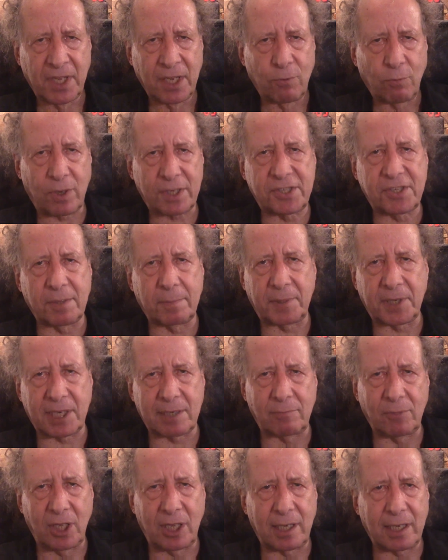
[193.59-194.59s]
What's the
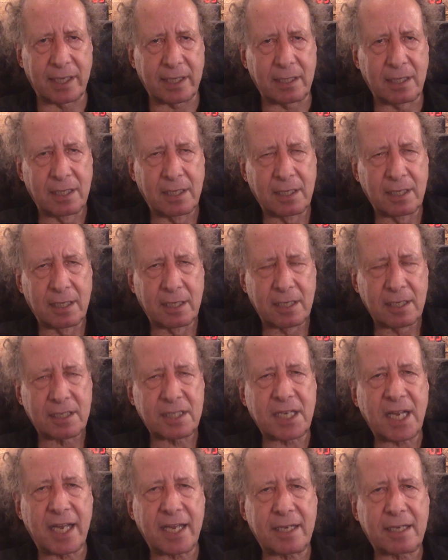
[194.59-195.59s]
bottom line?
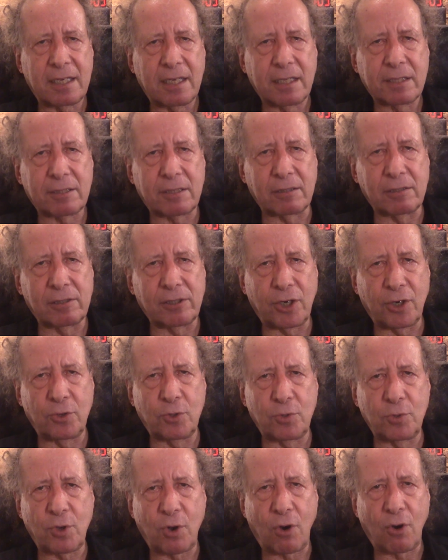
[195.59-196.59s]
Take the
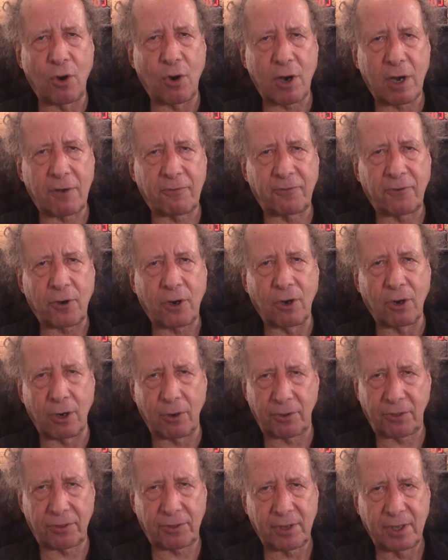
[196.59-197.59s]
load off
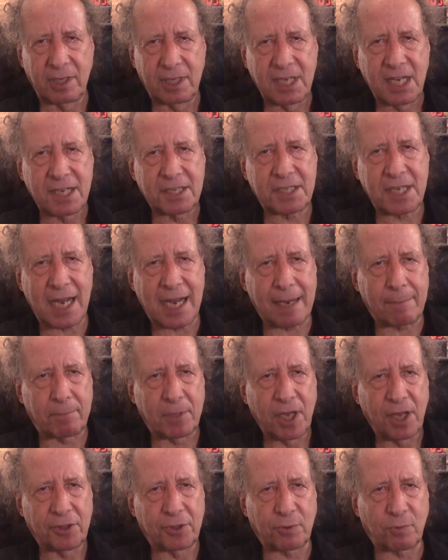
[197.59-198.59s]
Earth. Tap
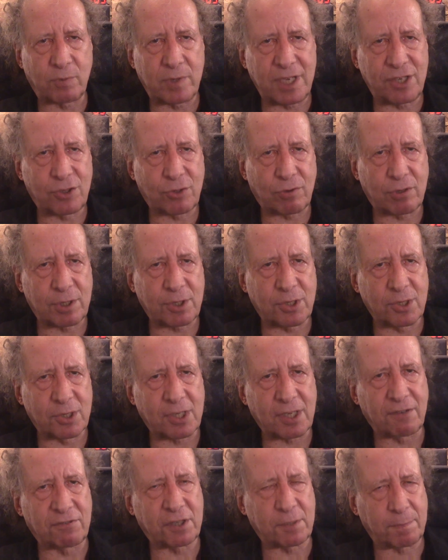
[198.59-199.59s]
the resources
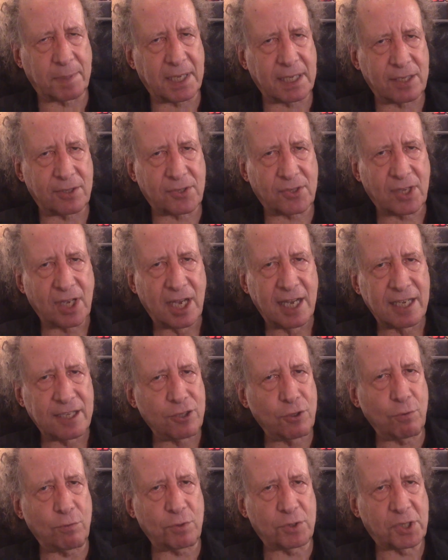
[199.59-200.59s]
of space.
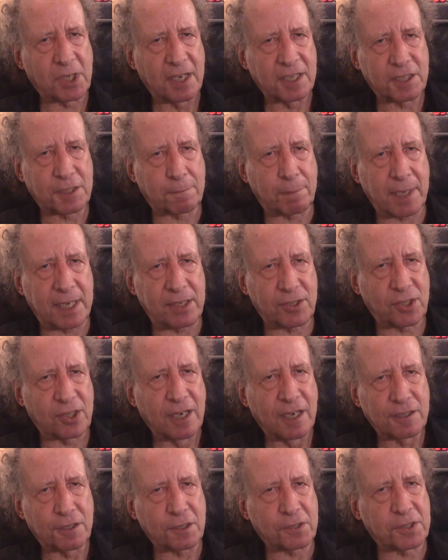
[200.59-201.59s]
Use space
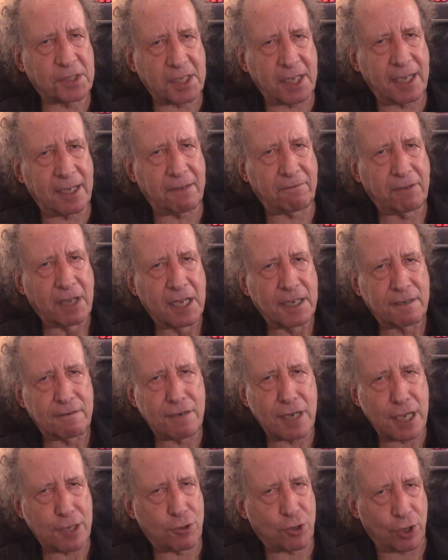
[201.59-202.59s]
to save
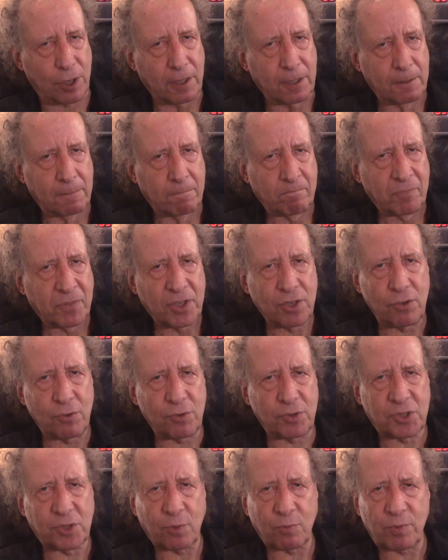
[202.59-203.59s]
nature.
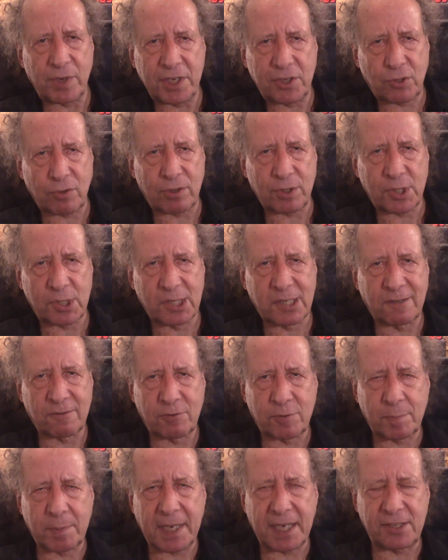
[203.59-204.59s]
Use the resources of
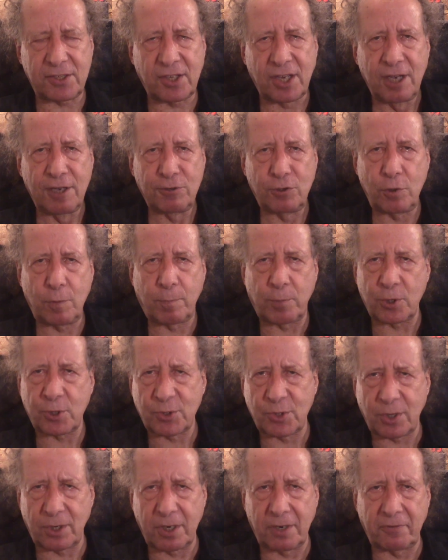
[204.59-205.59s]
space to
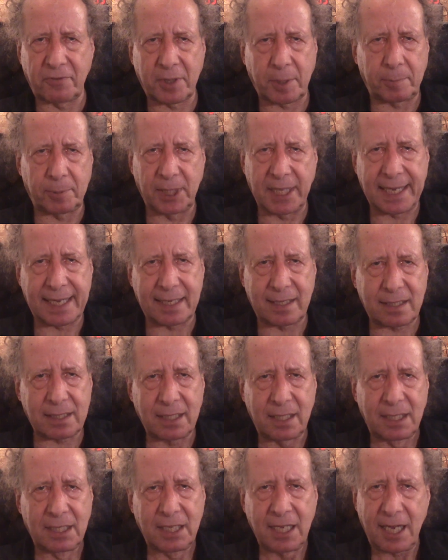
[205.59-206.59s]
preserve the planet.
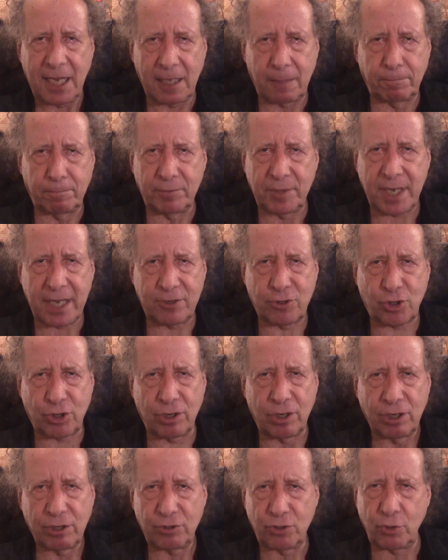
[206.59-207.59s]
Help
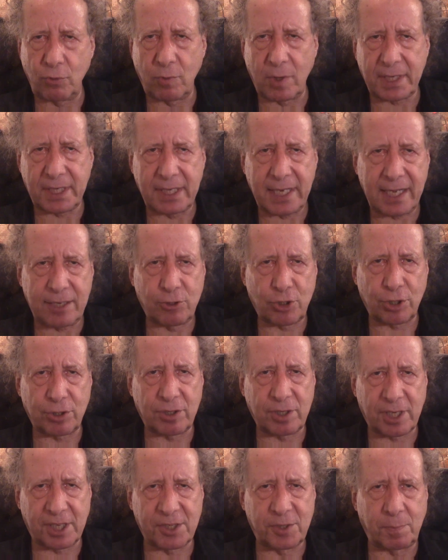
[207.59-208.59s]
nature do what nature
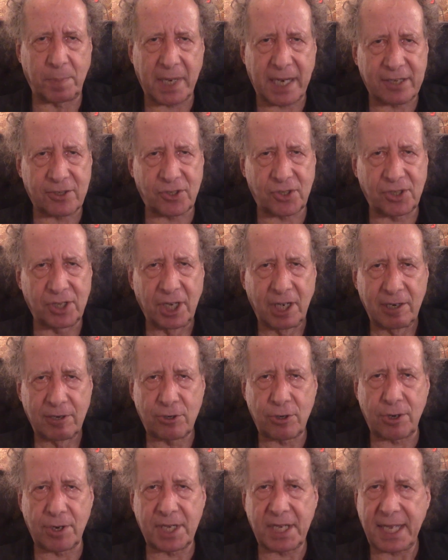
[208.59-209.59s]
does best,
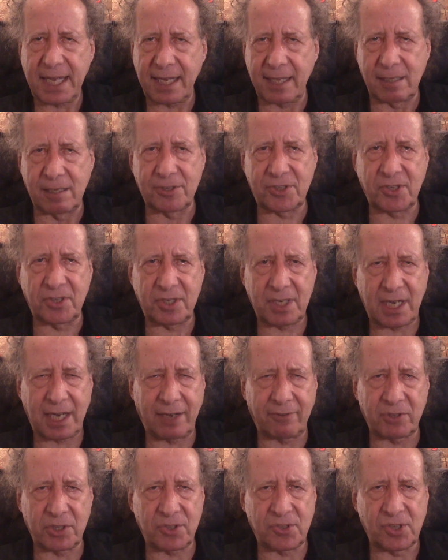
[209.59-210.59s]
turning hells into
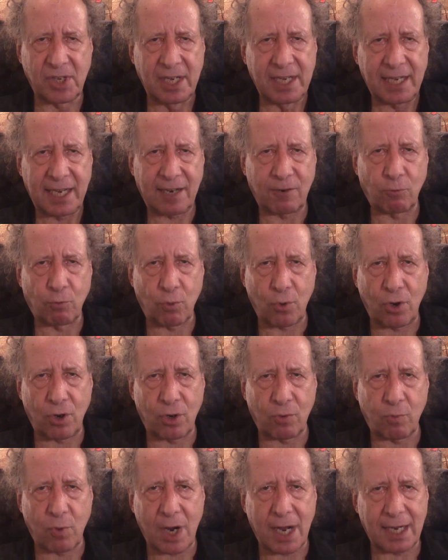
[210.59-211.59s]
heavens and raw
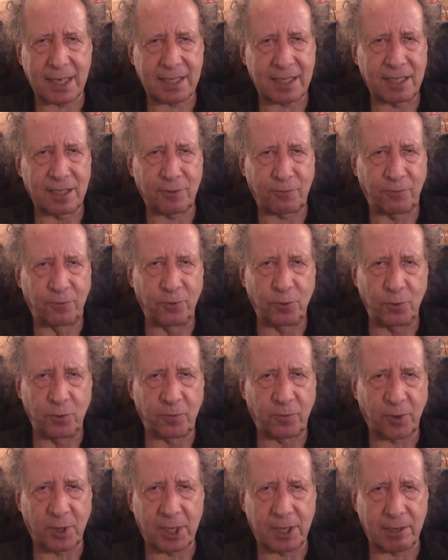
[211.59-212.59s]
rock into food
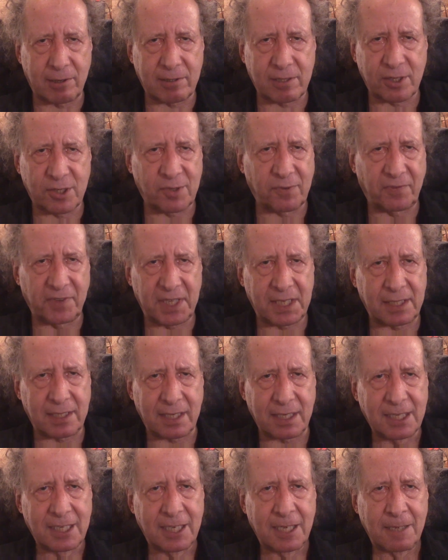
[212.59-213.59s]
for gardens of Eden.